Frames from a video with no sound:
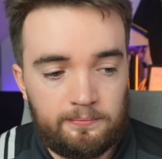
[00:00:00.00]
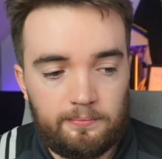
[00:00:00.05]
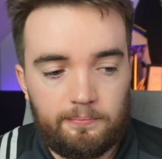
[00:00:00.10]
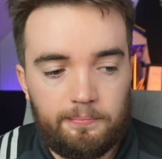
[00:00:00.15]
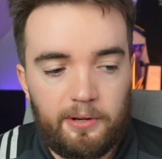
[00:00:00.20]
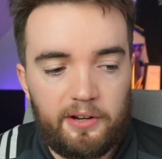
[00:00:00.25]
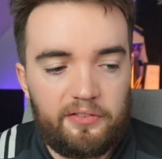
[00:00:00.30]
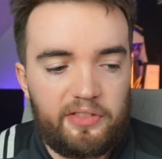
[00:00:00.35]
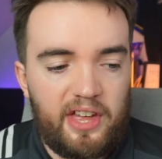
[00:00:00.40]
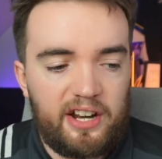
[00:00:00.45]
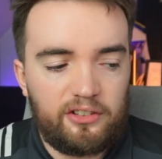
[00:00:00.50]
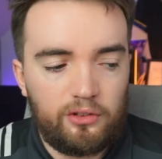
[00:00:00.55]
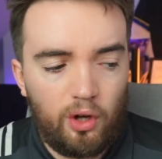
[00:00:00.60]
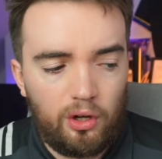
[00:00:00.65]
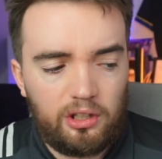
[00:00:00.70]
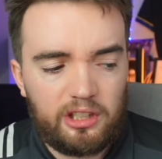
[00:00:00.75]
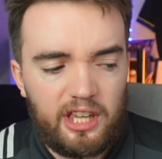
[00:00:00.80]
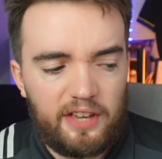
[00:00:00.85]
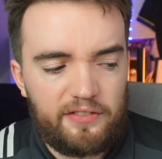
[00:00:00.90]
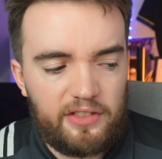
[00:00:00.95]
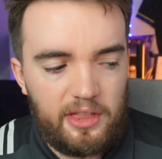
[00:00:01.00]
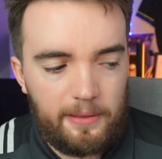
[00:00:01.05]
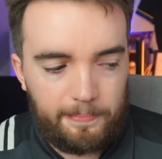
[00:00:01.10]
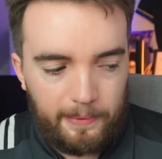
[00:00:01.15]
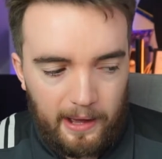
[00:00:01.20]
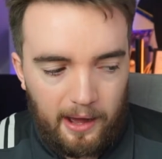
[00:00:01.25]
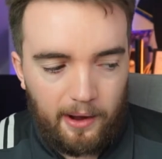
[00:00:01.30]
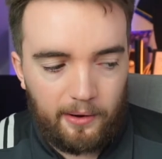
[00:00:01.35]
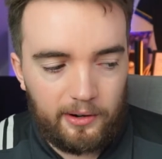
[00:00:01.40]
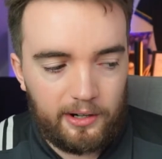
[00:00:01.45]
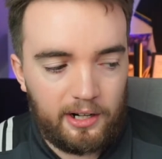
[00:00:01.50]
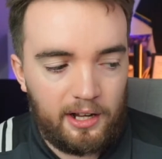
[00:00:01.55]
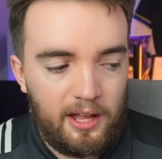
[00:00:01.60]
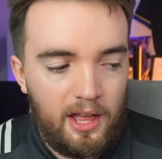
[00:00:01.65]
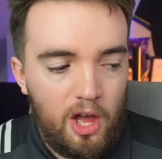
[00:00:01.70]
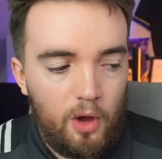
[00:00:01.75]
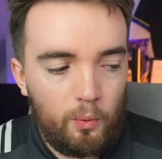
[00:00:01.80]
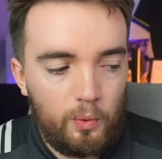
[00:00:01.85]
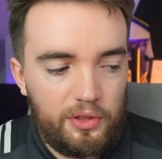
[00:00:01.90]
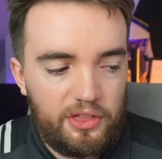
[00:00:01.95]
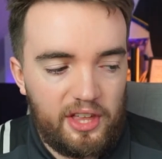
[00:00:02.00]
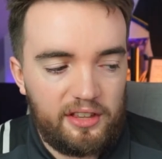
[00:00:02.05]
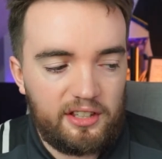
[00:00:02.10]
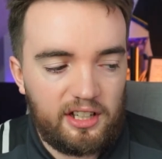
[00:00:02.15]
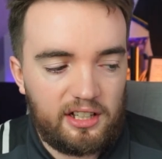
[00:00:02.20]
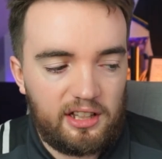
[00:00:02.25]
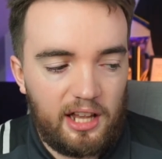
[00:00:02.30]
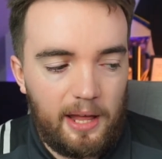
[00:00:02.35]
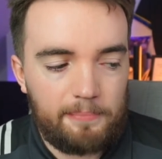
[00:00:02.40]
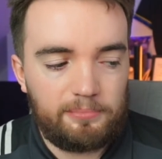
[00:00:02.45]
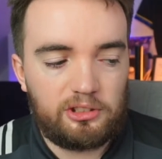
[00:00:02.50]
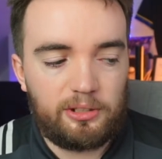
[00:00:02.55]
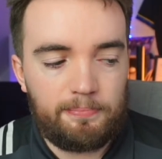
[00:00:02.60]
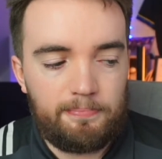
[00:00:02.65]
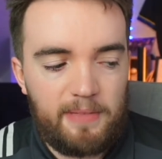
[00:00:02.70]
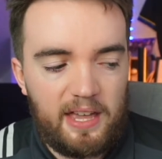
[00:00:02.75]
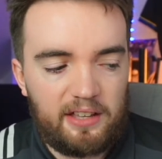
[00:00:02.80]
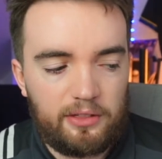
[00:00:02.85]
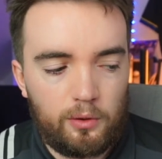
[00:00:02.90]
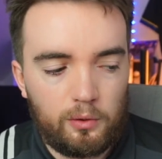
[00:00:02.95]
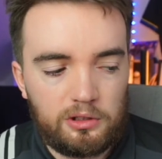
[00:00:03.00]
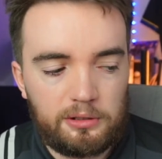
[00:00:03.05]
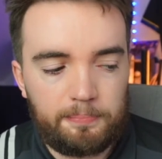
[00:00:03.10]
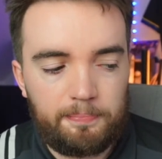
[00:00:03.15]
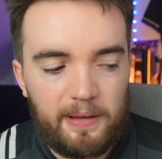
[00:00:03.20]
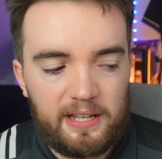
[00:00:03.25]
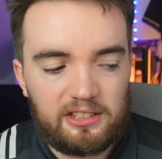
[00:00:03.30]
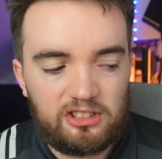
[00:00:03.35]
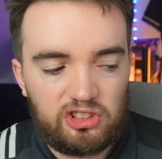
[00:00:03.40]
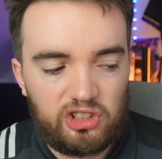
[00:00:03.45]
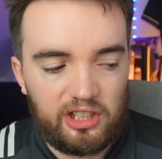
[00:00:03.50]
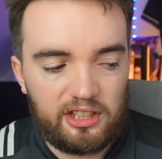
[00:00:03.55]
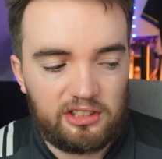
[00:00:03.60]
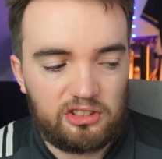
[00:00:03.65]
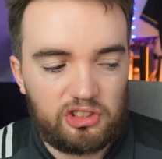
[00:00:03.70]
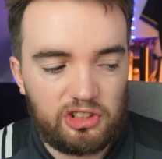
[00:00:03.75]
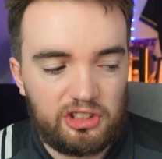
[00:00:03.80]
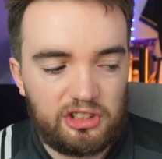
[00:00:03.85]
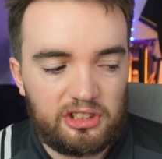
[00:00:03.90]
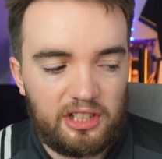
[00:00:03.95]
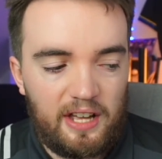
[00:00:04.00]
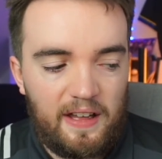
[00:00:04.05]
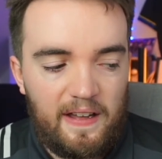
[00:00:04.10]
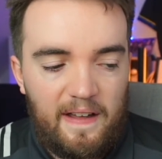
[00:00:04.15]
but if they're not given the power within the club to make those big changes,